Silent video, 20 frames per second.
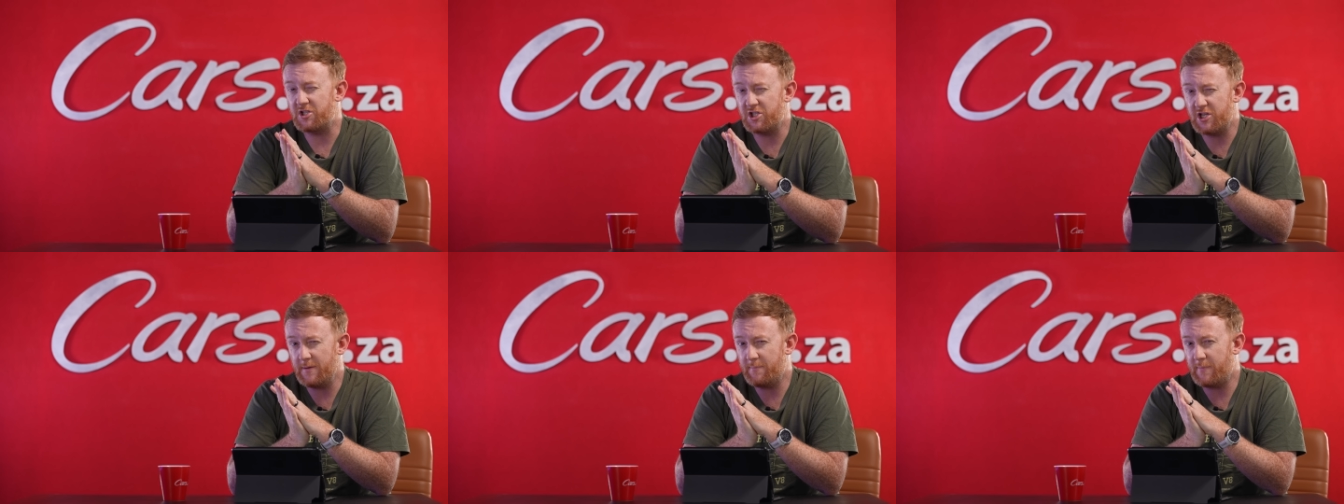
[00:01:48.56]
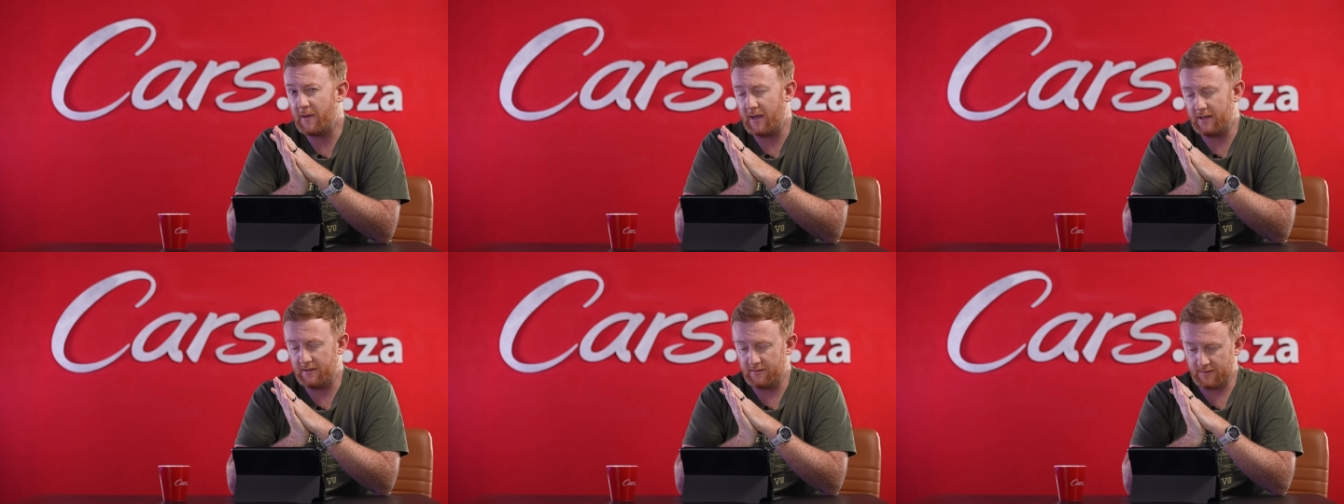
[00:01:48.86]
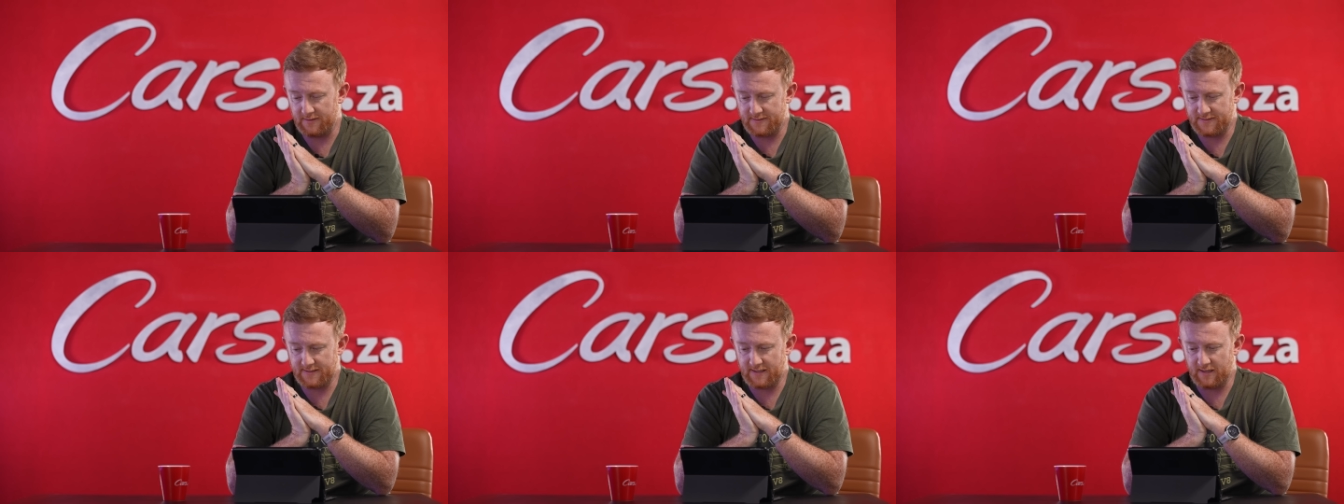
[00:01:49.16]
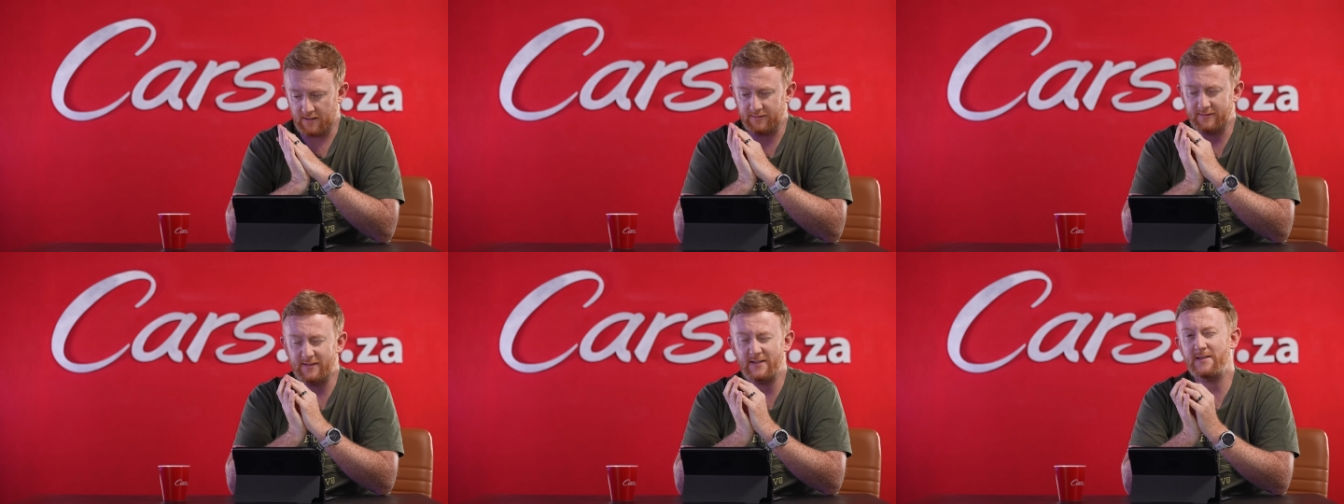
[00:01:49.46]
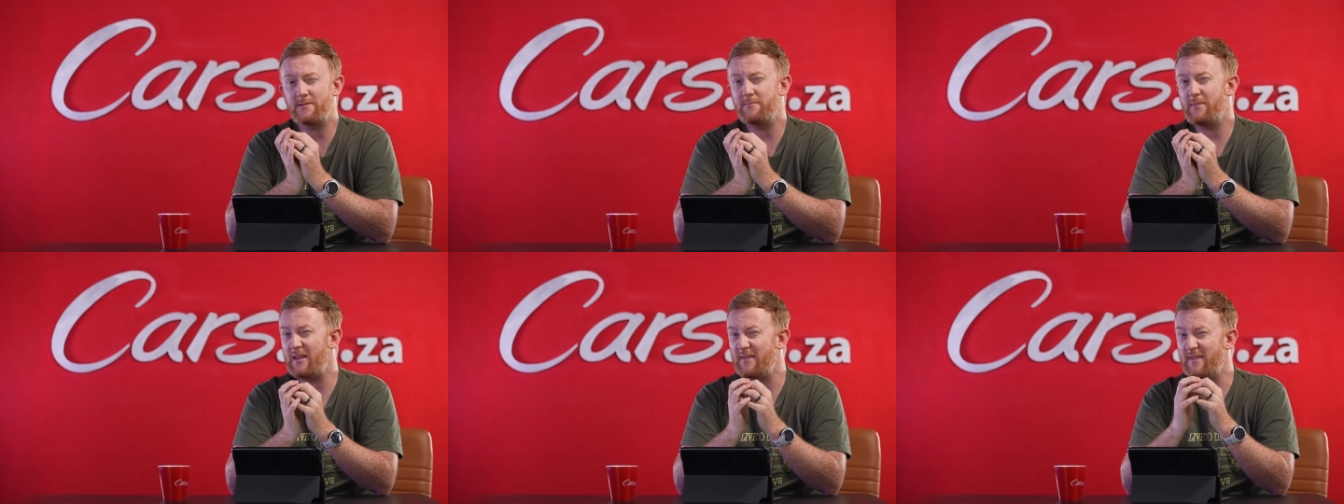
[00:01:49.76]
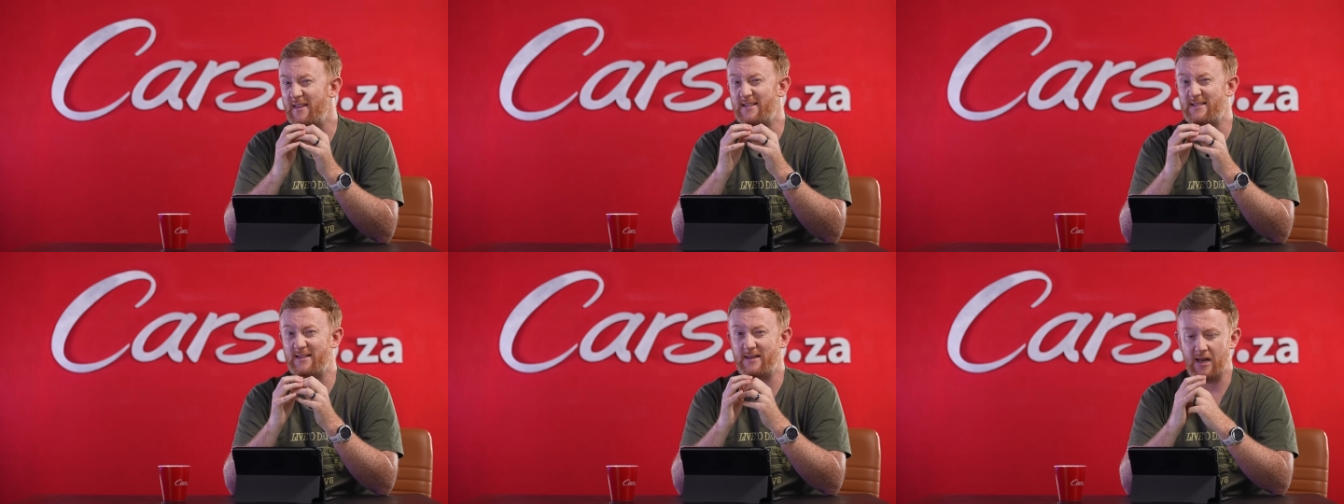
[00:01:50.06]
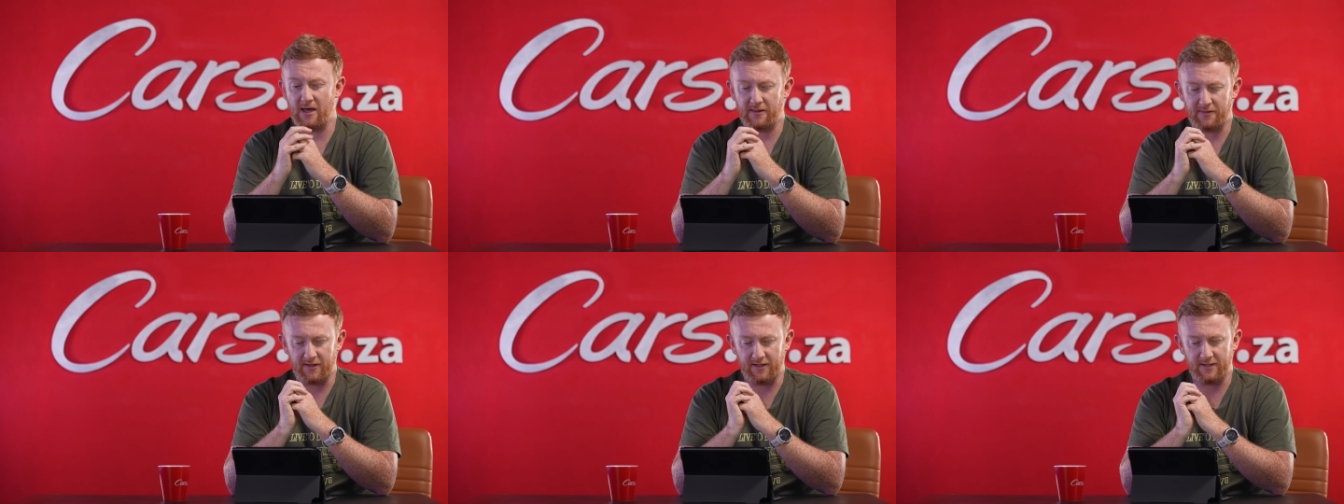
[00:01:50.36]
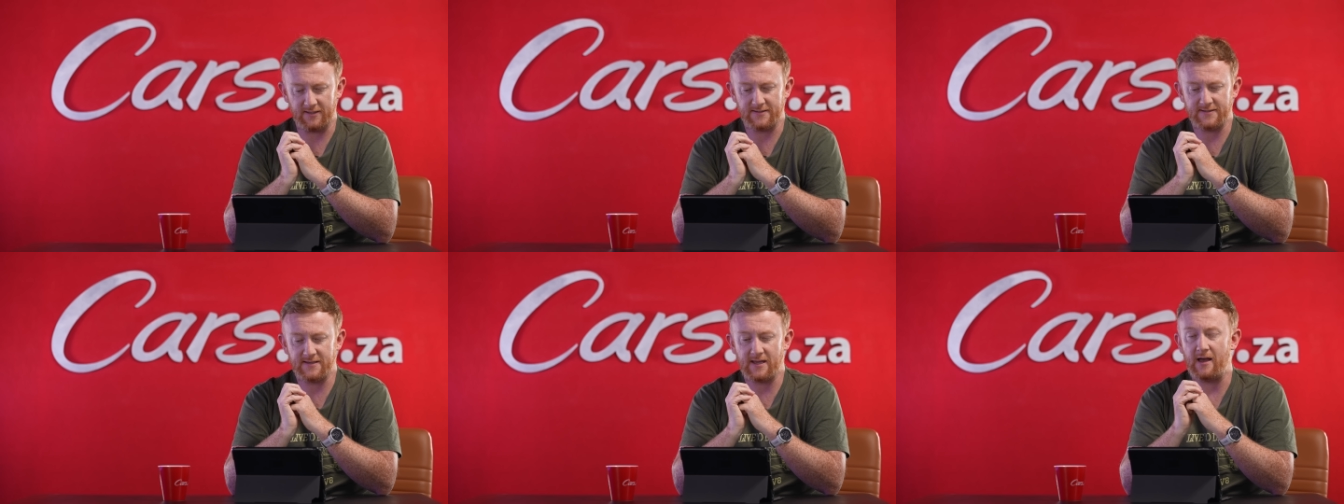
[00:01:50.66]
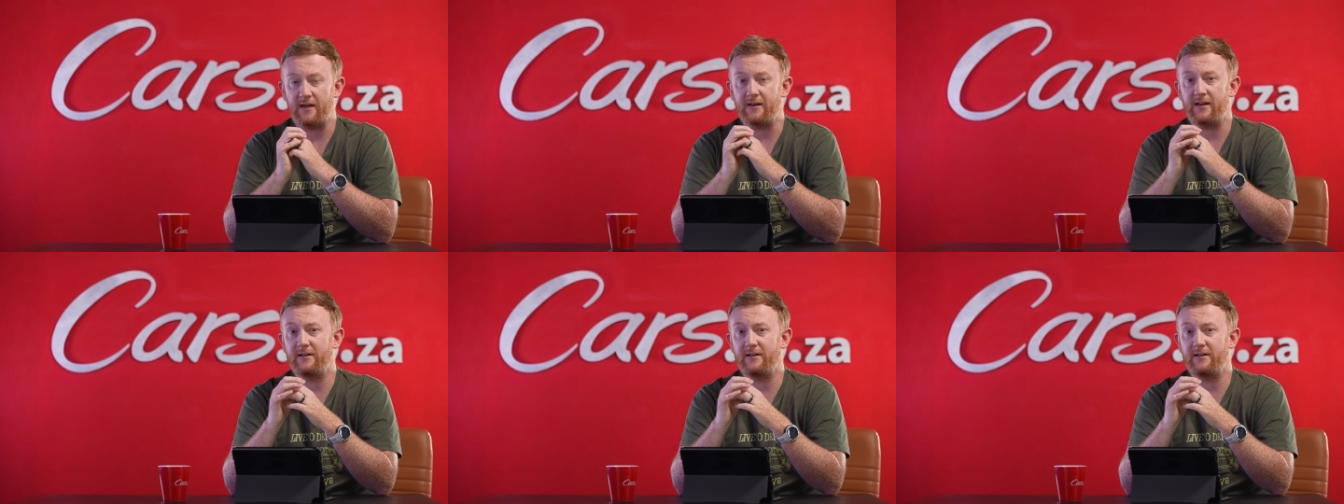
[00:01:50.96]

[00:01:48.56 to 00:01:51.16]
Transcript: the cheaper end of the scale doesn't mean there's nothing inside,